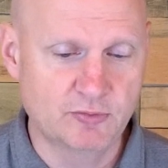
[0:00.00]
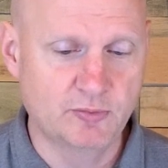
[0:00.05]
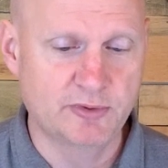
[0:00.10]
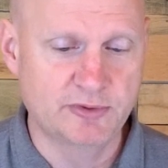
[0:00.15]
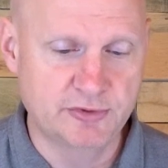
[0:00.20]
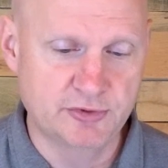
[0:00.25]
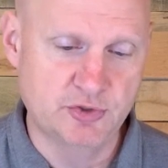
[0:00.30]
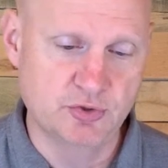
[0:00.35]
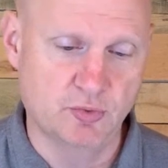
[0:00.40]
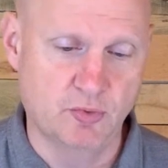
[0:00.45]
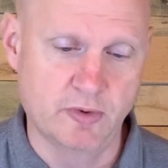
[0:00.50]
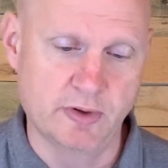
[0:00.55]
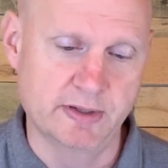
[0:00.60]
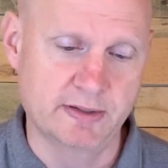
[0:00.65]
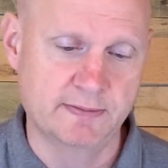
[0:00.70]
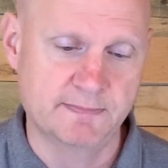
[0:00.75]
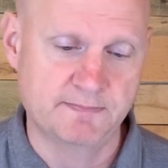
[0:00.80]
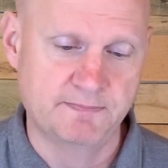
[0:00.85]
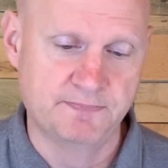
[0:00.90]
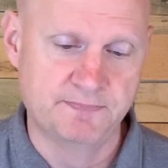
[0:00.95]
with joy.
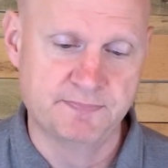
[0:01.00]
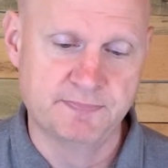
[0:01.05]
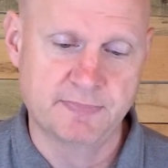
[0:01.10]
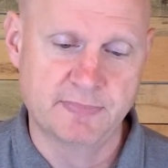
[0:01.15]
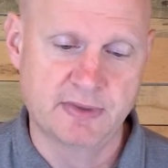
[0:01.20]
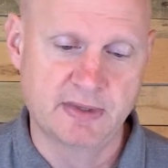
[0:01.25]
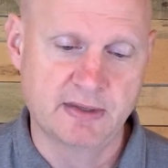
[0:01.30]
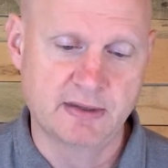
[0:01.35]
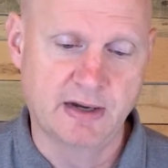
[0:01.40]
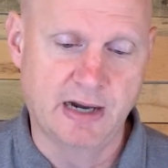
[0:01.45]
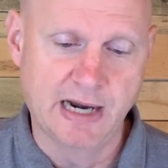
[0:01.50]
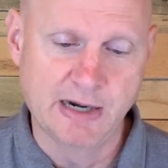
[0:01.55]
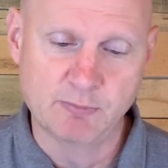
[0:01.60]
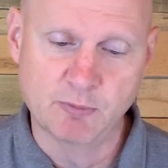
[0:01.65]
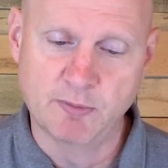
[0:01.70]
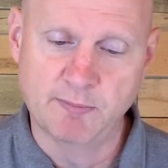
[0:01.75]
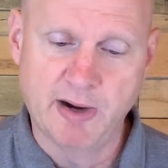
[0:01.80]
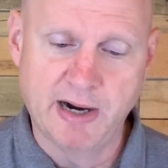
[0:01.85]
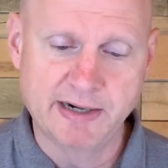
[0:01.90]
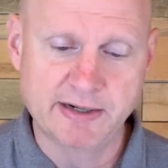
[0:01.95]
I am
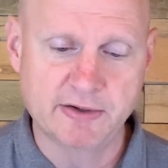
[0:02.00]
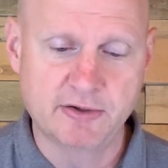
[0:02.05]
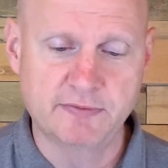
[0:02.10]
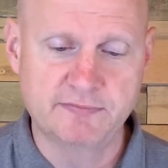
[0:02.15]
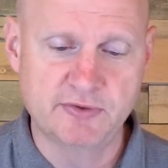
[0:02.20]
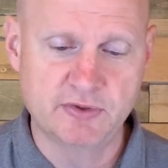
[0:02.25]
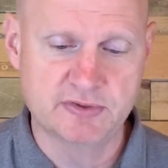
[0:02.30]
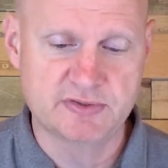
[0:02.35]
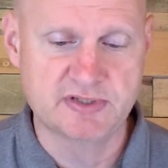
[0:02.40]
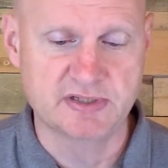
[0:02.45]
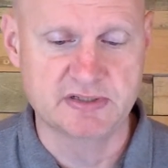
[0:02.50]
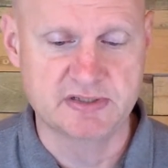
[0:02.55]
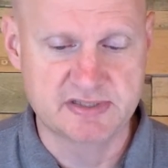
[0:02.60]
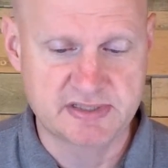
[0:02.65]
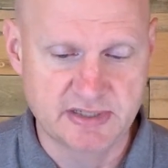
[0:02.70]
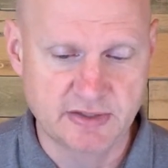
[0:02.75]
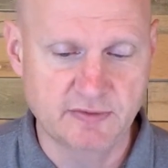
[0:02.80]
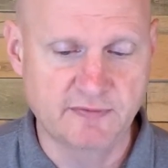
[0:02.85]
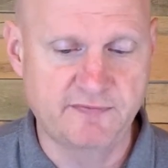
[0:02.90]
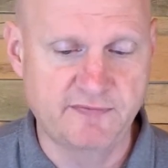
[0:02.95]
reminded of your
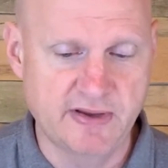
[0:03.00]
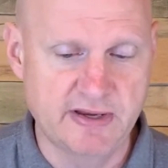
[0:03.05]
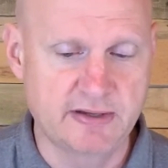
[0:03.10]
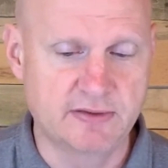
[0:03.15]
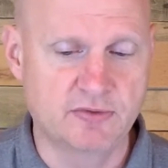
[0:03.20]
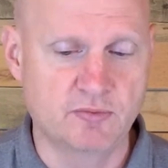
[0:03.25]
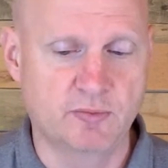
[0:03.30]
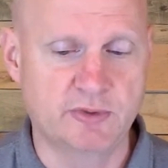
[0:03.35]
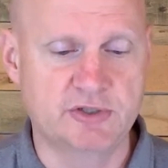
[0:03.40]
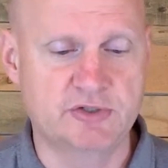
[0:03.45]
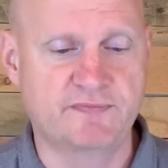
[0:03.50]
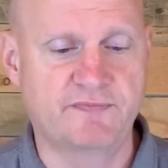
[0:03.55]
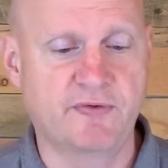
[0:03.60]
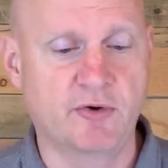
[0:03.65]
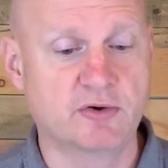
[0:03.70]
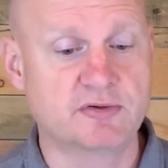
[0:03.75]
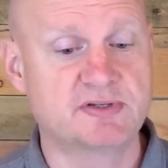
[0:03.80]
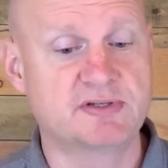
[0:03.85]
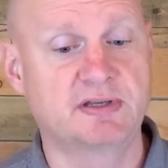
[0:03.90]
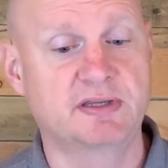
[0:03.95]
sincere faith, which
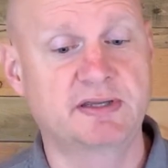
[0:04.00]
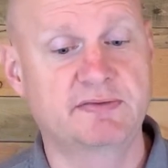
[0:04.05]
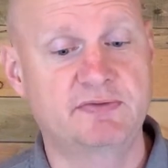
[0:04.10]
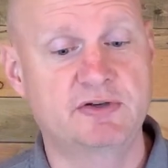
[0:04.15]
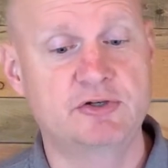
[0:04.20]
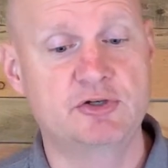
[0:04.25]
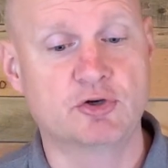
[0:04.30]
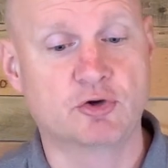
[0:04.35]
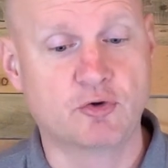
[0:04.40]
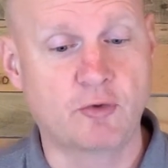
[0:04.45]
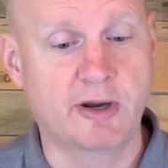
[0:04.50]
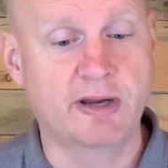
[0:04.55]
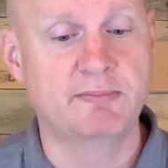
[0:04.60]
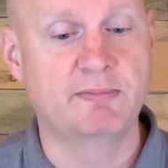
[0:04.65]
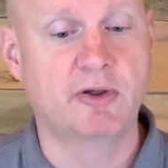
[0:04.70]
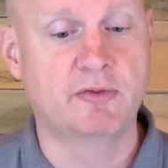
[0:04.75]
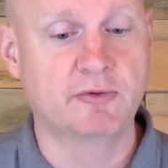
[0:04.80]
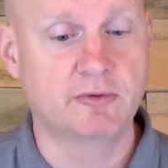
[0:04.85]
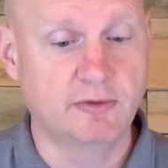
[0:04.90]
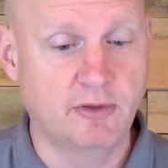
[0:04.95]
first lived in your
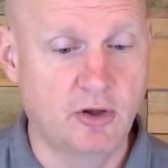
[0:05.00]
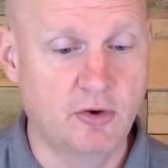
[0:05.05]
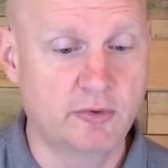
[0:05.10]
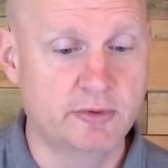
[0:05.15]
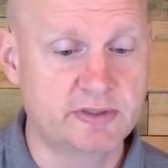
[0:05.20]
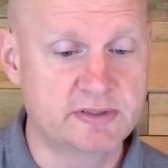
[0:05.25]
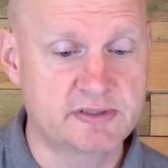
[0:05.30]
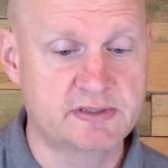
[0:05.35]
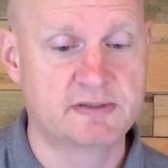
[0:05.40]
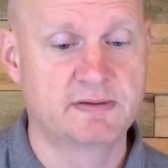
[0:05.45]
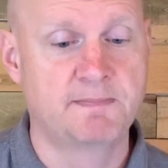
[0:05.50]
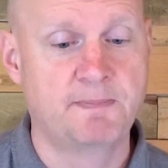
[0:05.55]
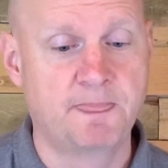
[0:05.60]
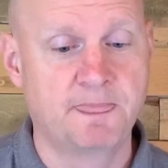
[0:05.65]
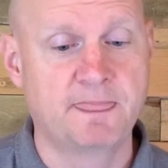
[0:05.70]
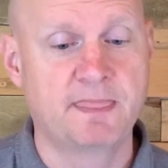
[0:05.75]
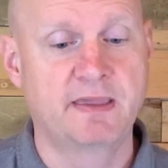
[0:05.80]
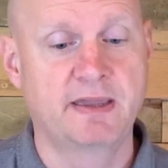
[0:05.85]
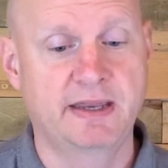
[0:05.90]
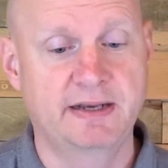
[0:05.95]
grandmother Lois
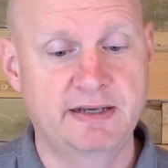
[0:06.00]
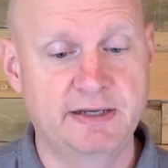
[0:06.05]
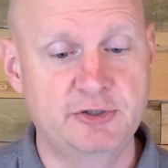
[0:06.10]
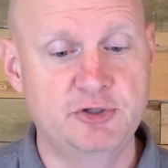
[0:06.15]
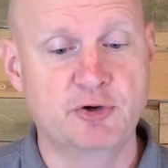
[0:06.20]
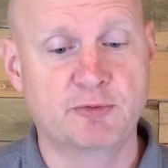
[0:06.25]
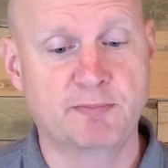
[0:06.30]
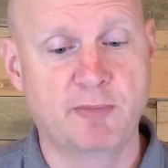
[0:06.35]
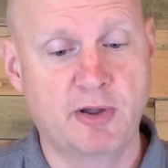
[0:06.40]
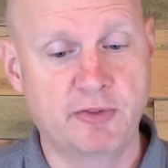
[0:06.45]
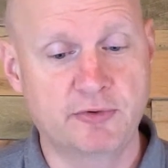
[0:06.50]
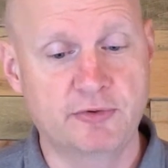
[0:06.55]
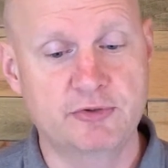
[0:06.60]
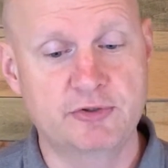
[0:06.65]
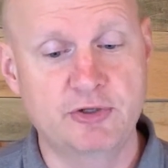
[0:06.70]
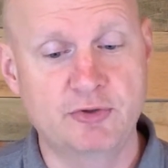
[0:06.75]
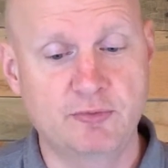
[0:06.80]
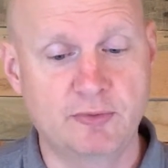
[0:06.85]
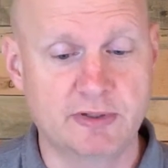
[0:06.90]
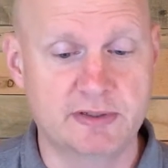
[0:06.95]
and in your mother
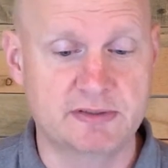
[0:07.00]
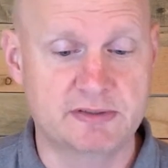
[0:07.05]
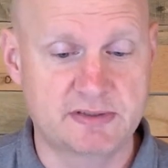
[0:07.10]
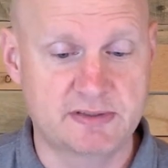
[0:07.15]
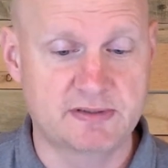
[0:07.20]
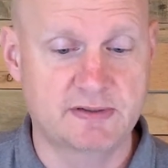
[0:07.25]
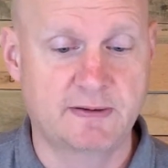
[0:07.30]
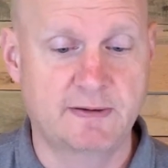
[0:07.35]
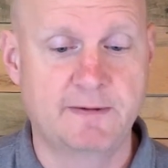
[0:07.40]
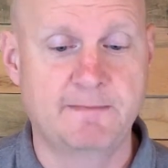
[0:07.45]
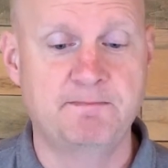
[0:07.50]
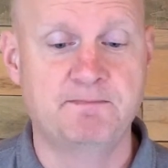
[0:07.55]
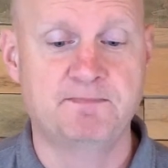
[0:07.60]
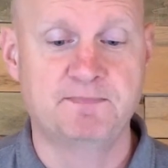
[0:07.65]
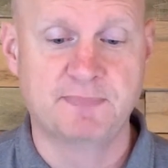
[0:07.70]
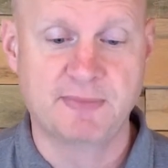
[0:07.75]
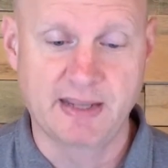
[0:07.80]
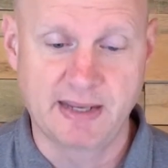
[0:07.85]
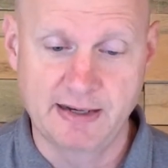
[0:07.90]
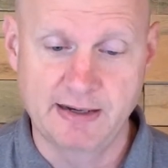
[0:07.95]
Eunice,
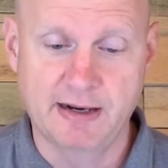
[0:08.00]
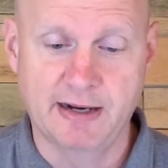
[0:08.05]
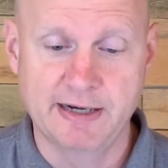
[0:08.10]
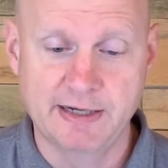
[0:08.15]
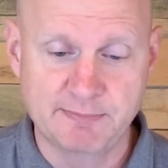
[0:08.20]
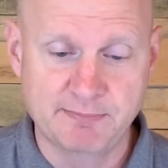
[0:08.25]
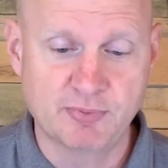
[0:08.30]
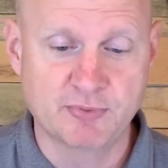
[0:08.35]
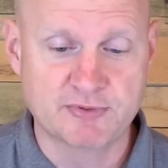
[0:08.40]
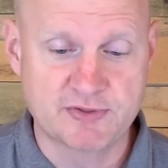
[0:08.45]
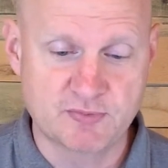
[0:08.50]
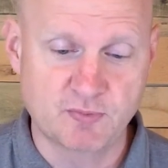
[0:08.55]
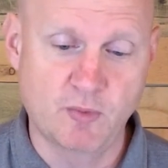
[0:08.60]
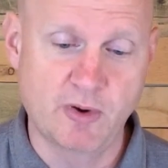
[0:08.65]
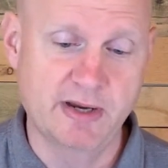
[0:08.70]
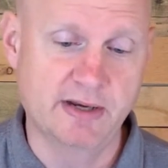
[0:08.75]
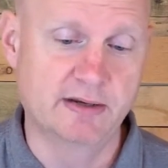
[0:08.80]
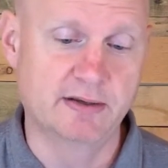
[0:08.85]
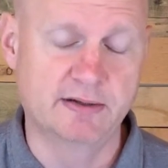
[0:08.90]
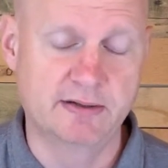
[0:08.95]
and I am
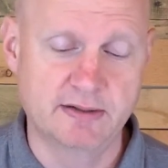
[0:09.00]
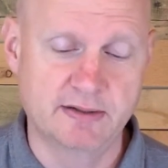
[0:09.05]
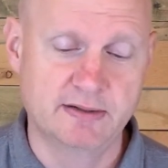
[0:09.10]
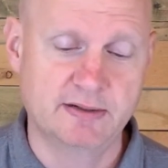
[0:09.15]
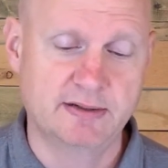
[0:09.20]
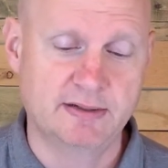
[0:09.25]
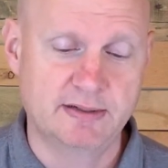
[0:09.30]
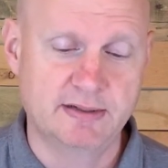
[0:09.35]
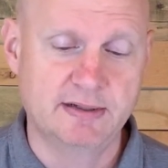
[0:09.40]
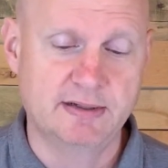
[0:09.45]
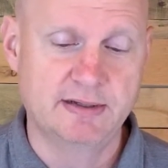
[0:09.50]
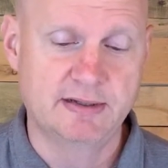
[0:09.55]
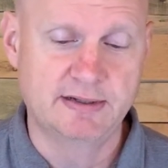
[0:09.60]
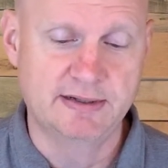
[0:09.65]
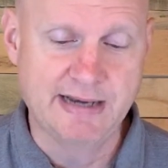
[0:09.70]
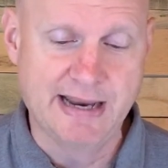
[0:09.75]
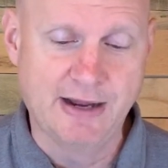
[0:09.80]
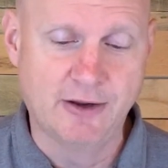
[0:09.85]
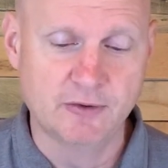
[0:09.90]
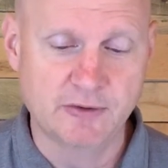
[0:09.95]
persuaded
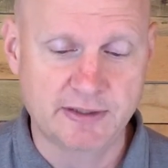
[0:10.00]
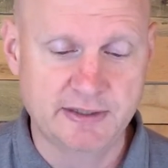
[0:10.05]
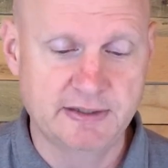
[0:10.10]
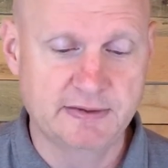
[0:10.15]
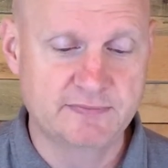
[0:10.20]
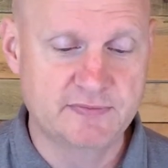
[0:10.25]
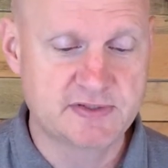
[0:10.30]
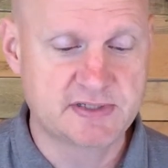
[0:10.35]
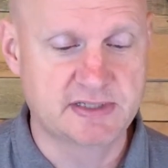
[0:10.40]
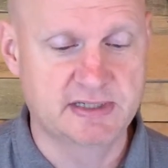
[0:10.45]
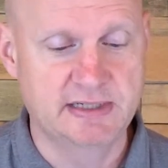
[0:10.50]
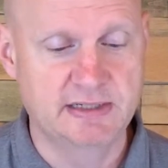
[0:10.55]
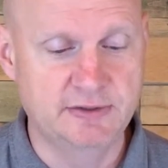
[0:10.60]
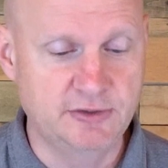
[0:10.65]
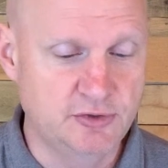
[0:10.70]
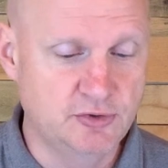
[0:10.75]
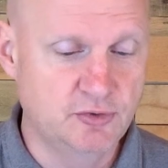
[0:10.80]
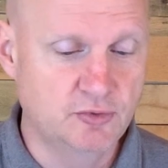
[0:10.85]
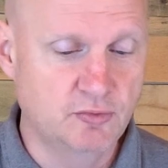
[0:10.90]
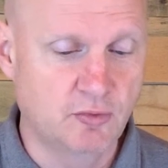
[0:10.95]
now lives in
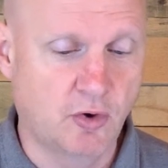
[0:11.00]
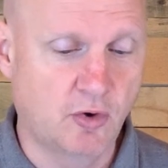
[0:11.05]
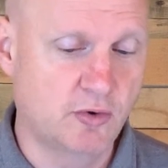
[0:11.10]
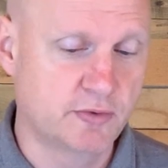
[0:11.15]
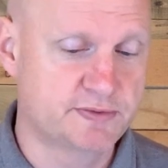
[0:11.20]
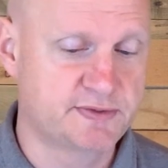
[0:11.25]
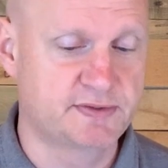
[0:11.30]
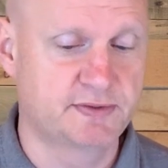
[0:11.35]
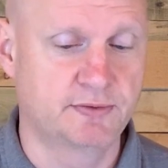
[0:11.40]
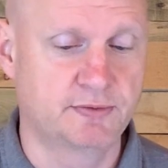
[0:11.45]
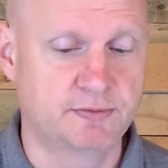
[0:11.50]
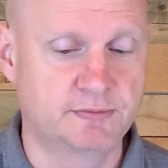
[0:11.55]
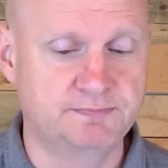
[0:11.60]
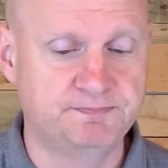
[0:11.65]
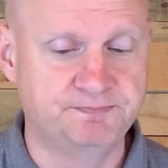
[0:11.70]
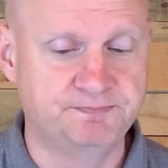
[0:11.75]
you also.